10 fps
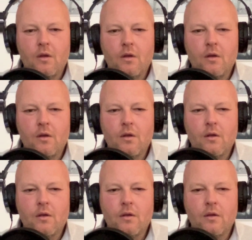
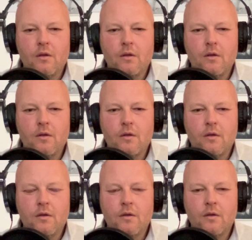
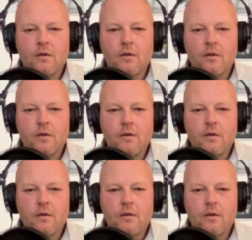
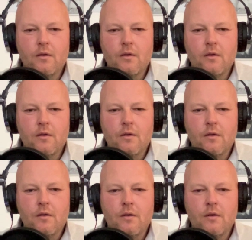
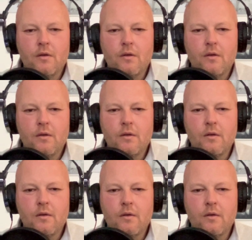(not speaking)